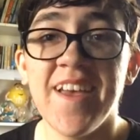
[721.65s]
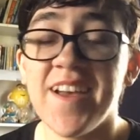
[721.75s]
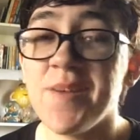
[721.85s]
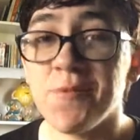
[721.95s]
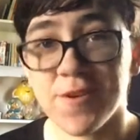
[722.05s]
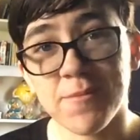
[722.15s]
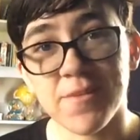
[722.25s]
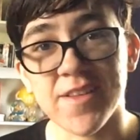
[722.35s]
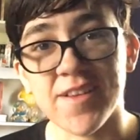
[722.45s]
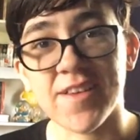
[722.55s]
I'm
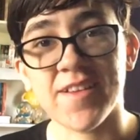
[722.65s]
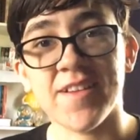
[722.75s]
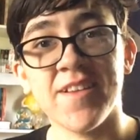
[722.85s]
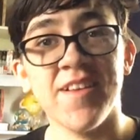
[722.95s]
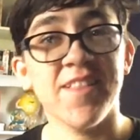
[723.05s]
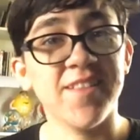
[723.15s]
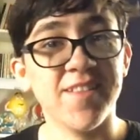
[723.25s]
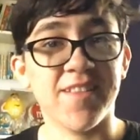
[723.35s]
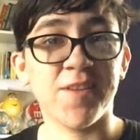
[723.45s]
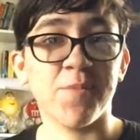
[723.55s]
rambling again. This
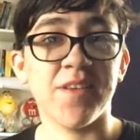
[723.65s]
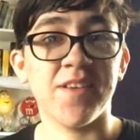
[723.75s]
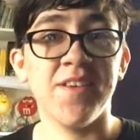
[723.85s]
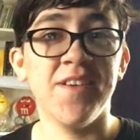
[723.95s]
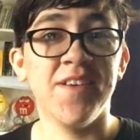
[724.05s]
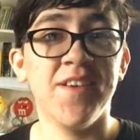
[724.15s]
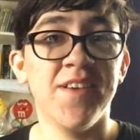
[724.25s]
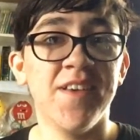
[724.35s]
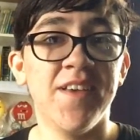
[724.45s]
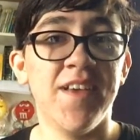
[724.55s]
is going to be a
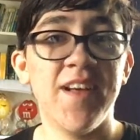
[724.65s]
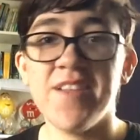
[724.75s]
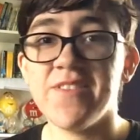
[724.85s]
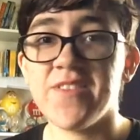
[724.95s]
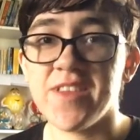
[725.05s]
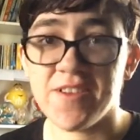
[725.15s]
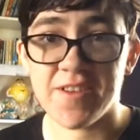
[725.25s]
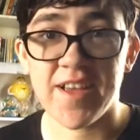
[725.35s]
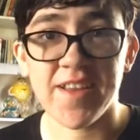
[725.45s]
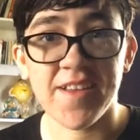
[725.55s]
hell of a video
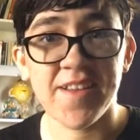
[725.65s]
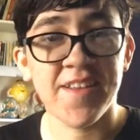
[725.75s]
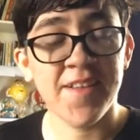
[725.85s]
to edit.